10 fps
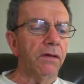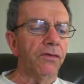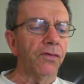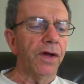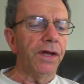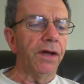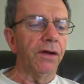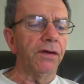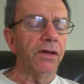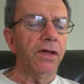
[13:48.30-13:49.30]
It's right
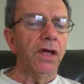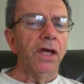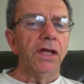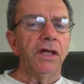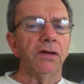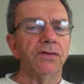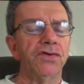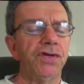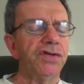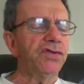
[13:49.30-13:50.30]
here. Now
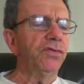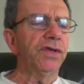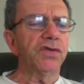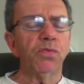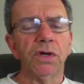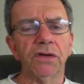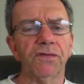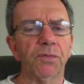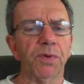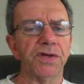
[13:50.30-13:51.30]
she's doing this
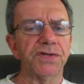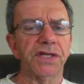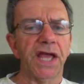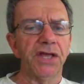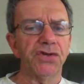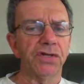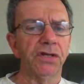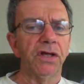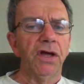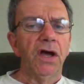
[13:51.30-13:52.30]
wonderful
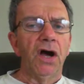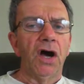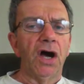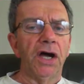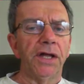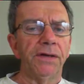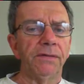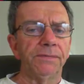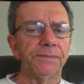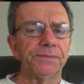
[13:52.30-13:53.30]
presentation on